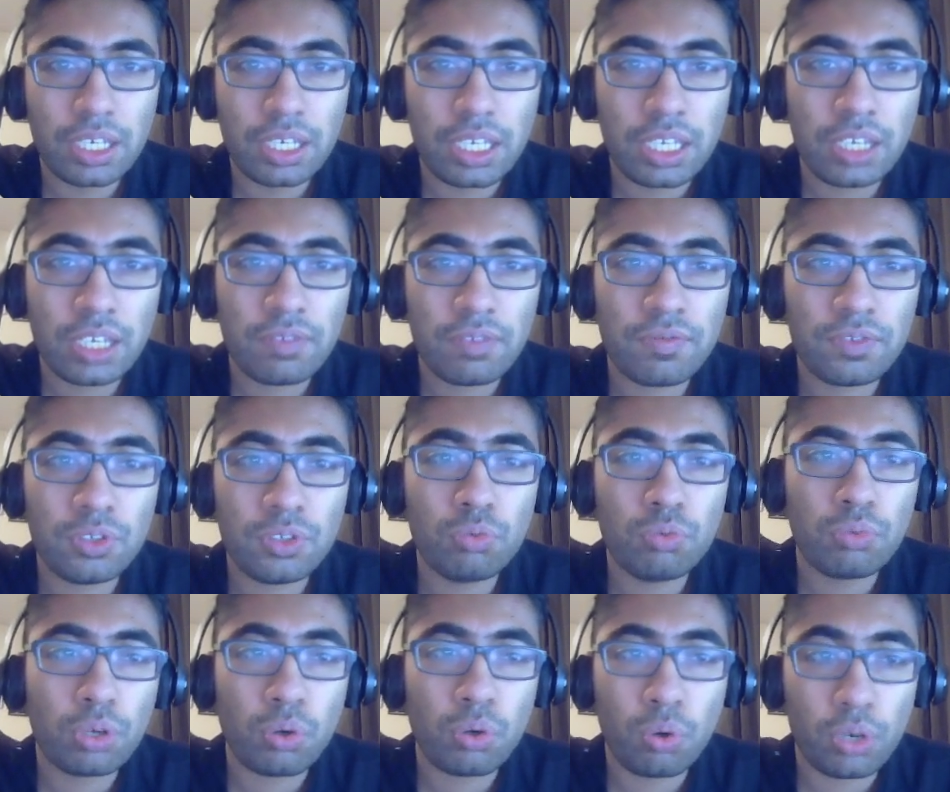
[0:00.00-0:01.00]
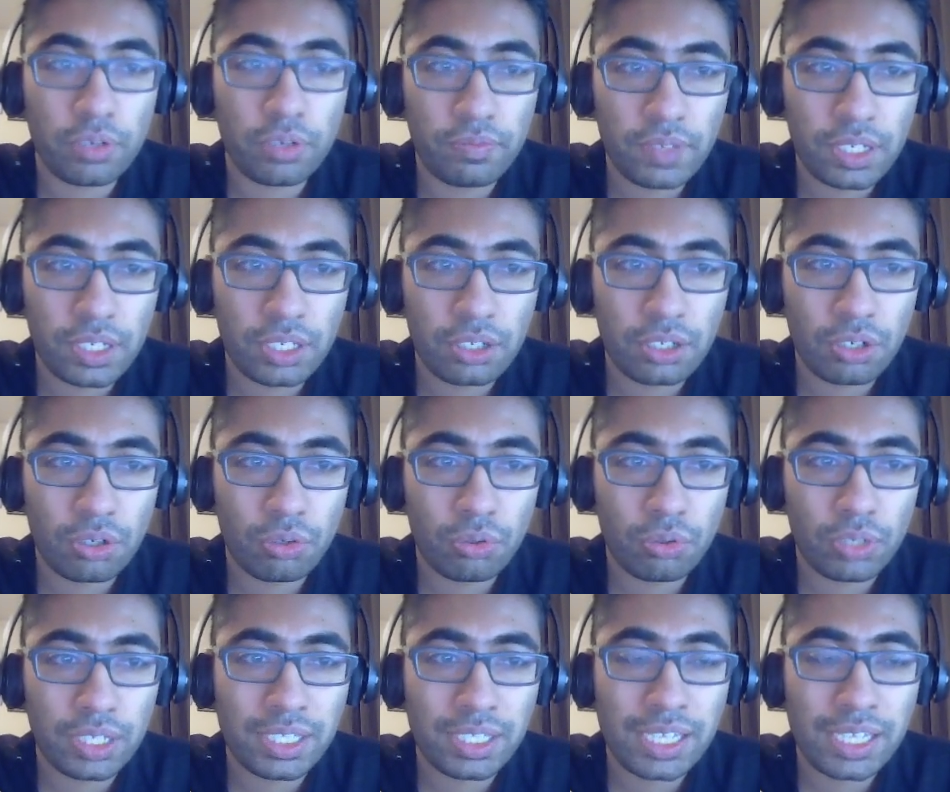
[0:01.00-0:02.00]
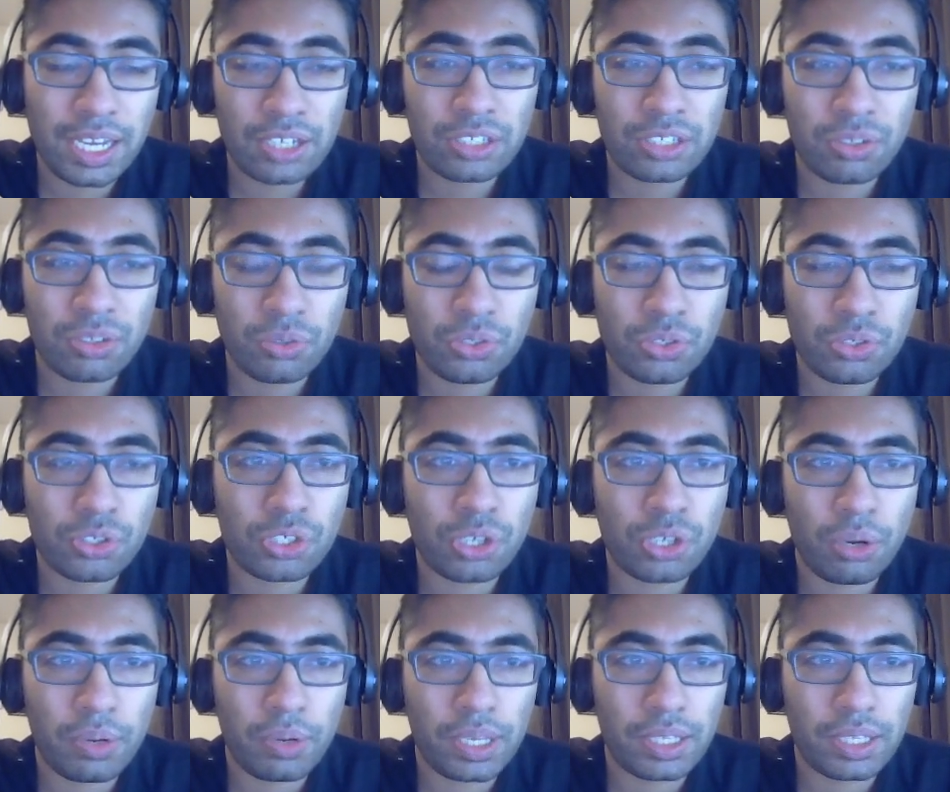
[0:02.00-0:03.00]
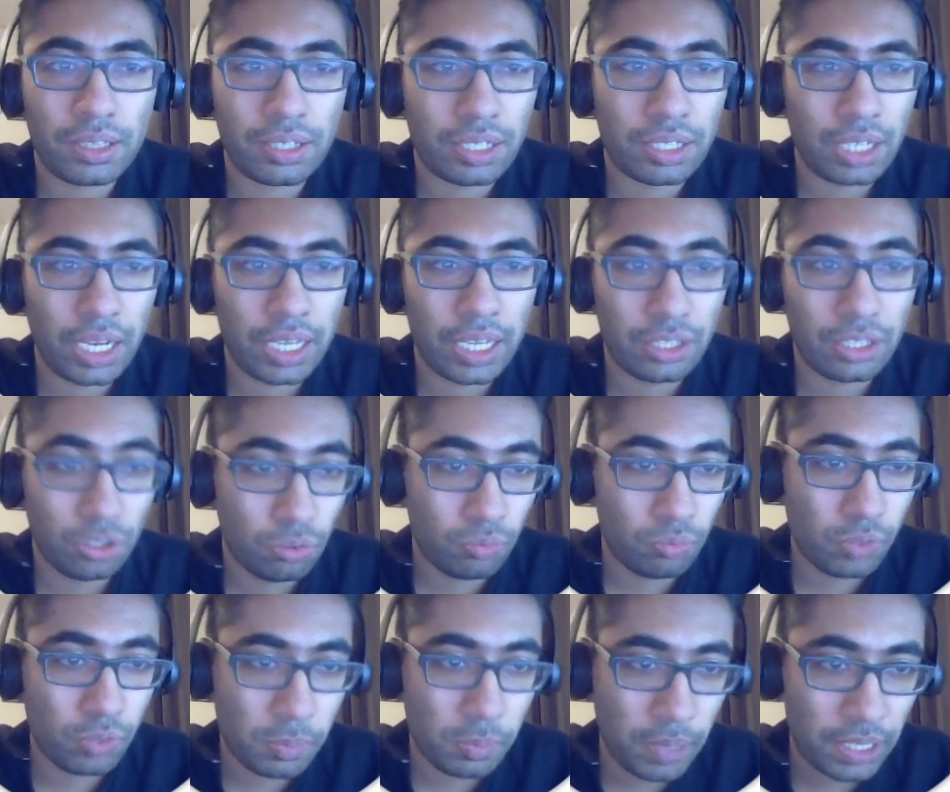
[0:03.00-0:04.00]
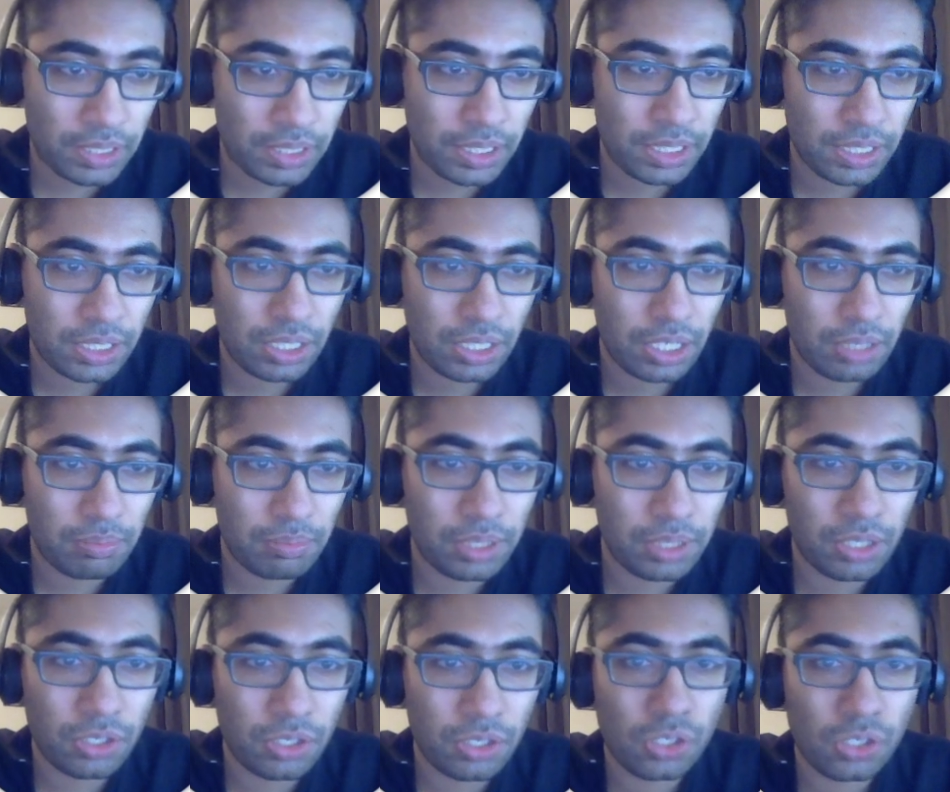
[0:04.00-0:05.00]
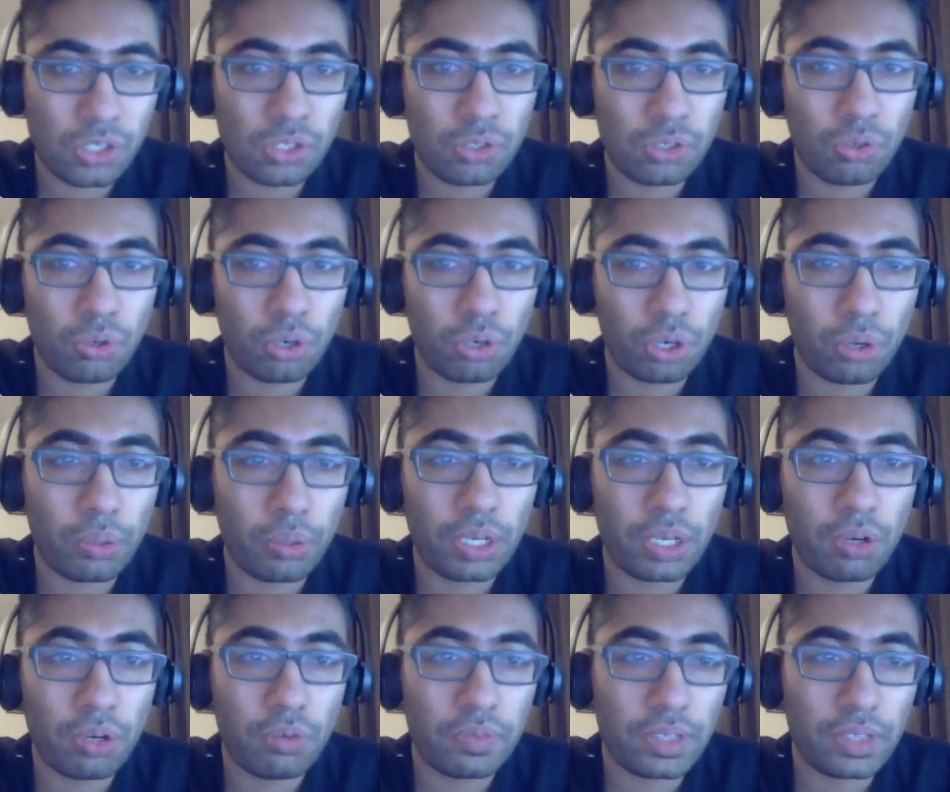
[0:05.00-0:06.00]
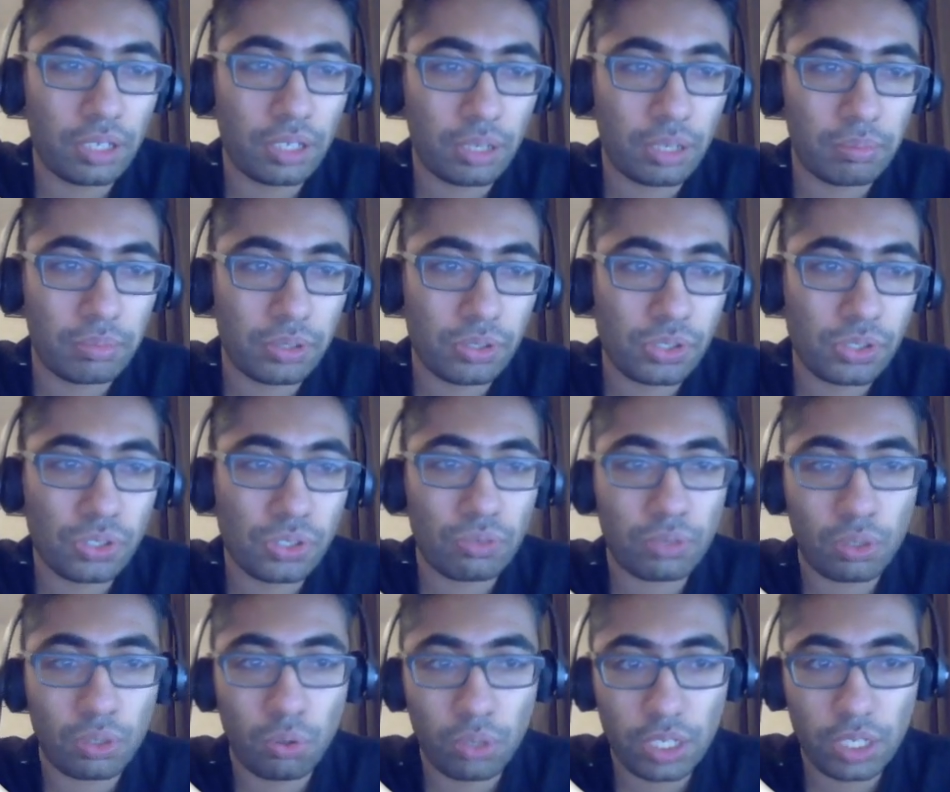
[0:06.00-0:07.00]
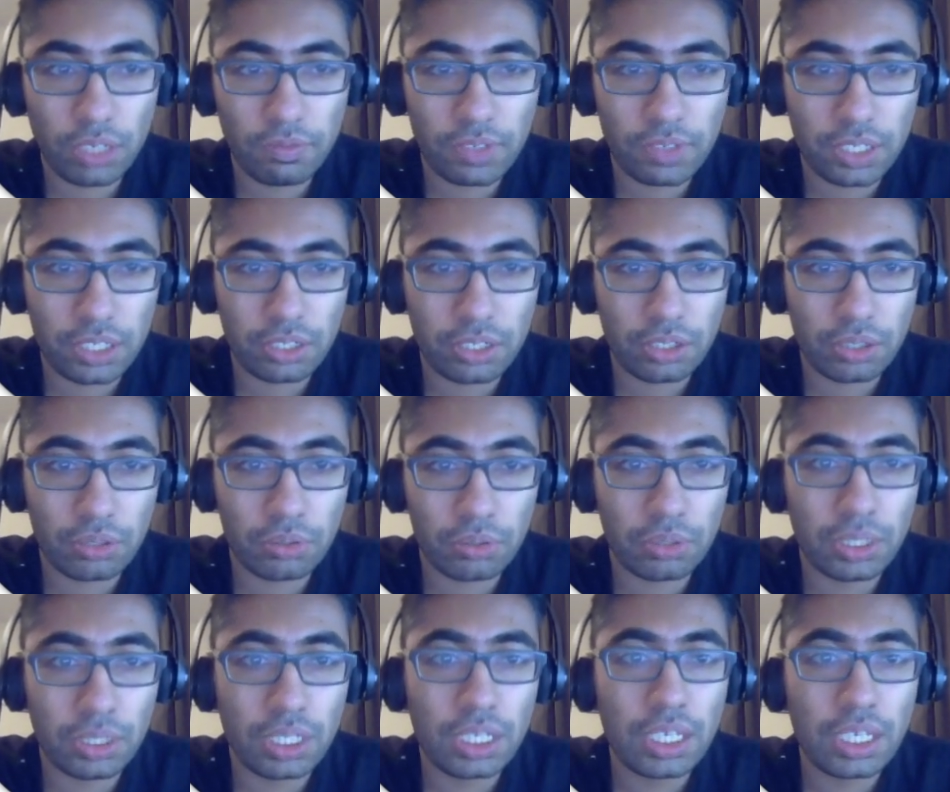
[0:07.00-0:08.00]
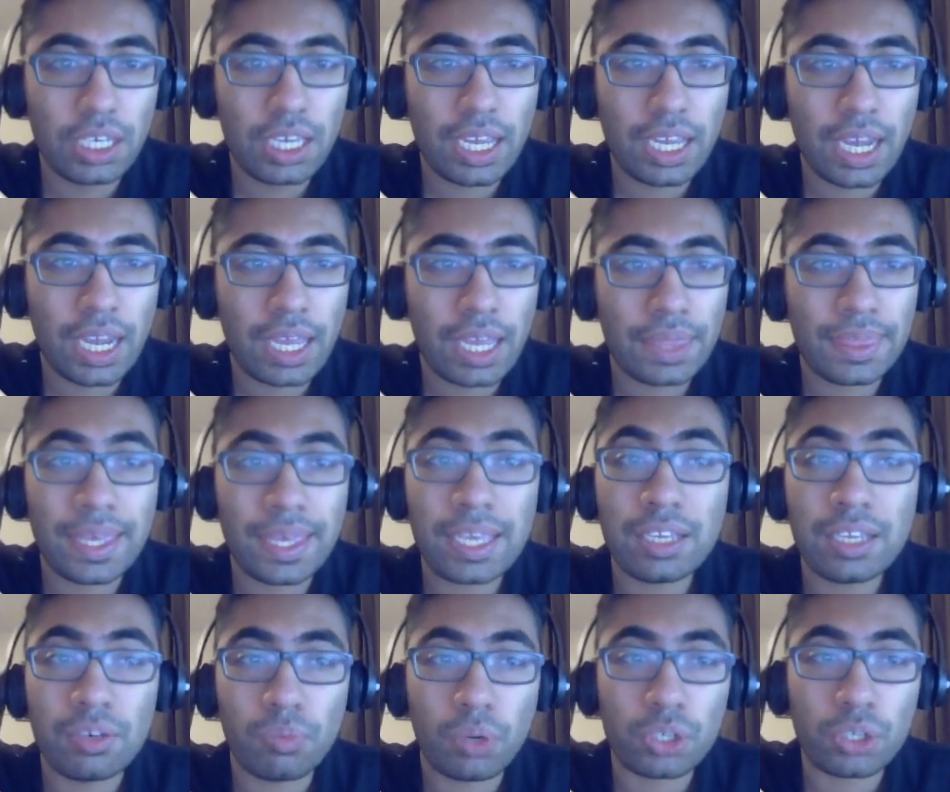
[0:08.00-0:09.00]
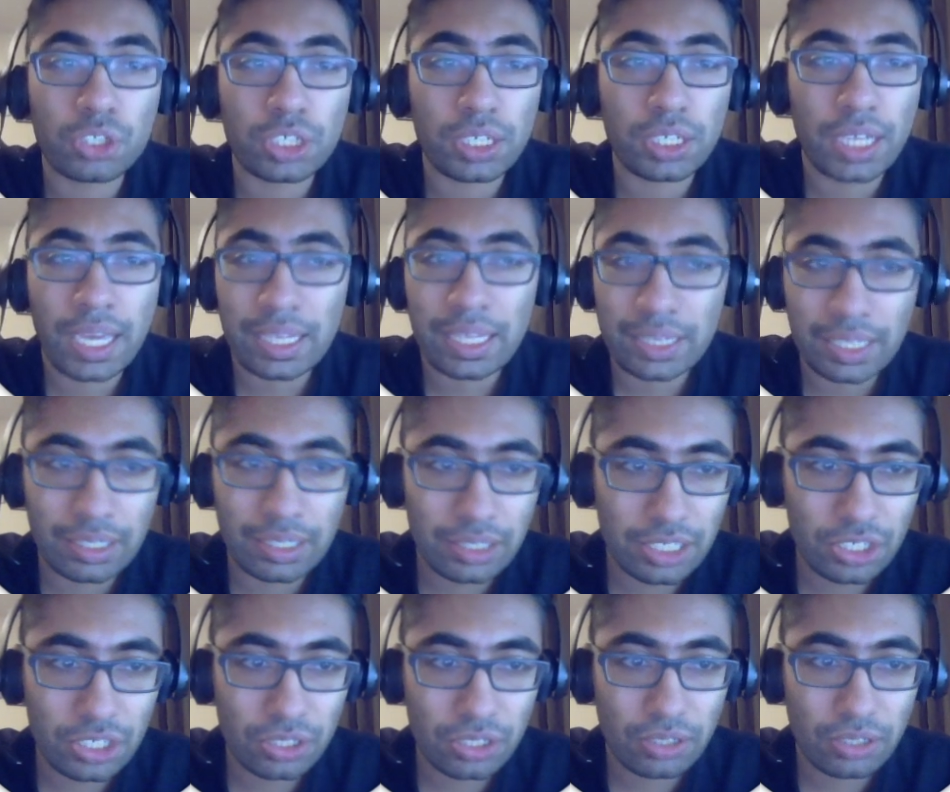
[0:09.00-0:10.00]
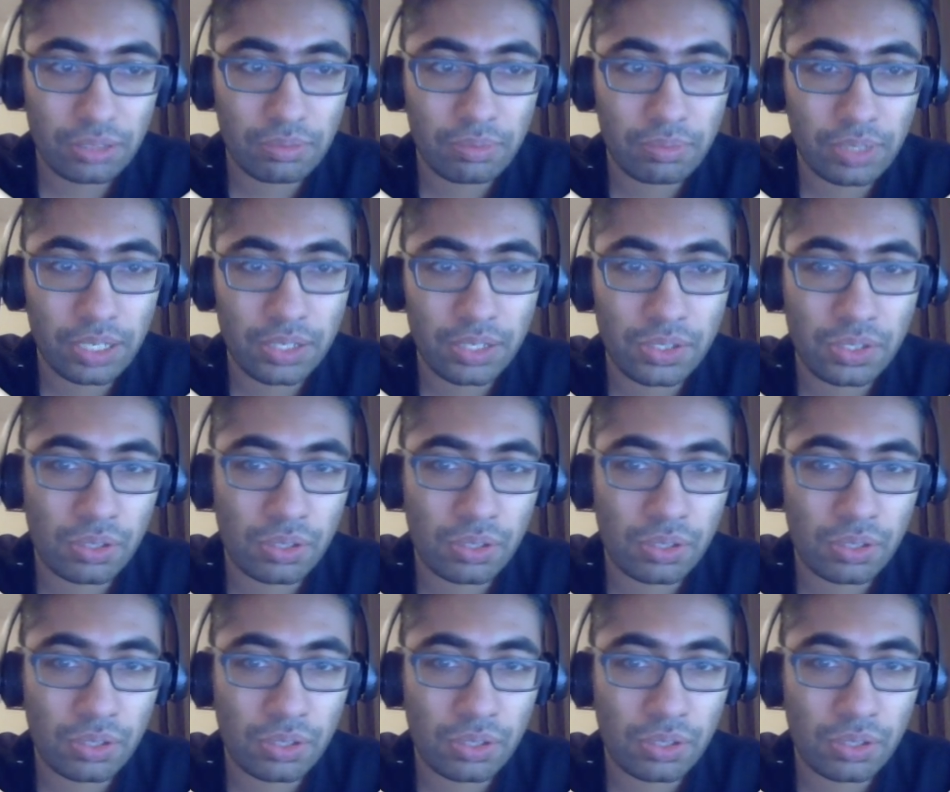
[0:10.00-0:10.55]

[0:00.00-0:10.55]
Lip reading: If you record a video, it's actually also showing the client that you respect their time, because you're going over the numbers, you're recording a video, and they can watch it at their leisure, right?